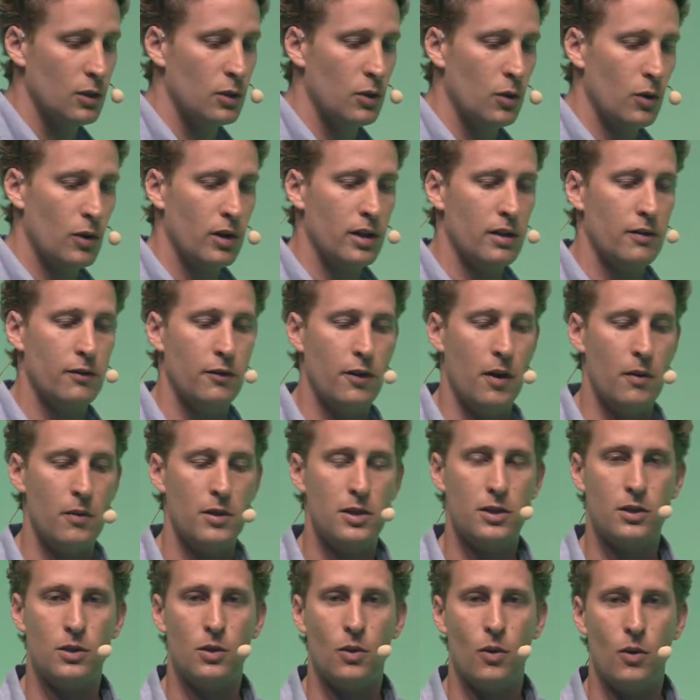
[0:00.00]
growing very
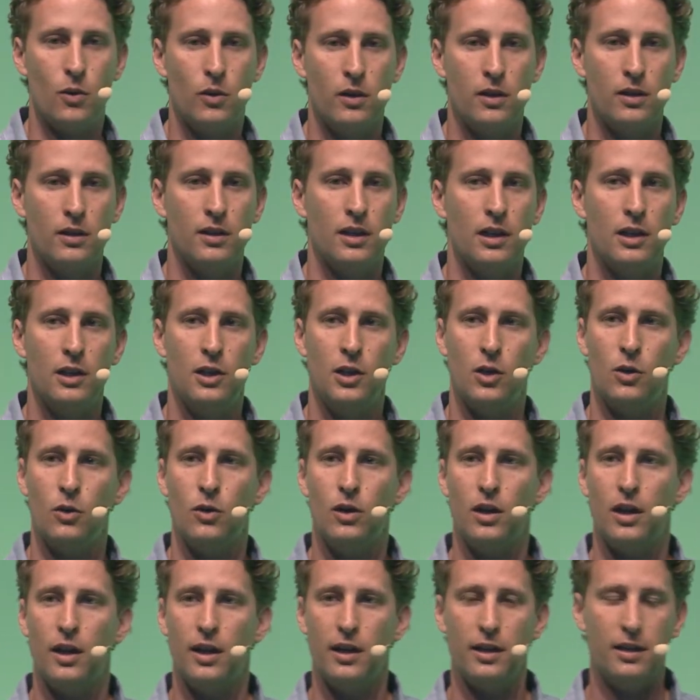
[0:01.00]
strong in the
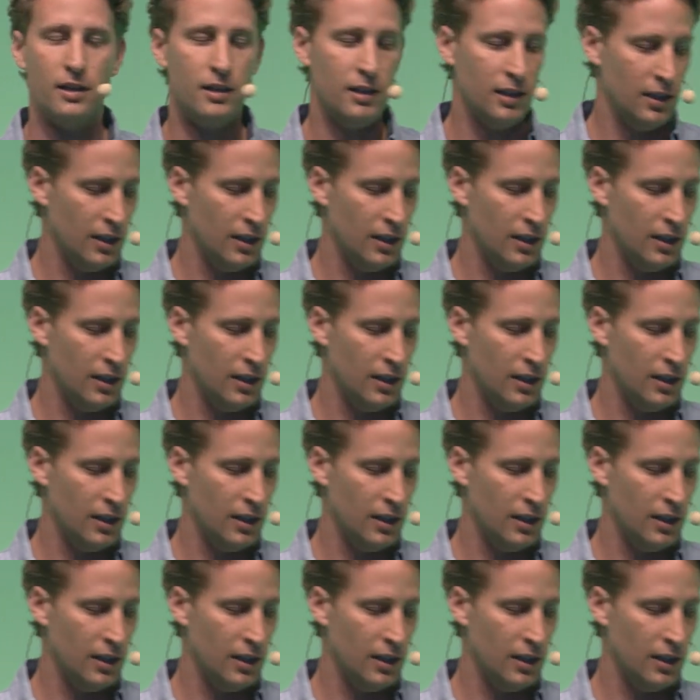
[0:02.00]
online.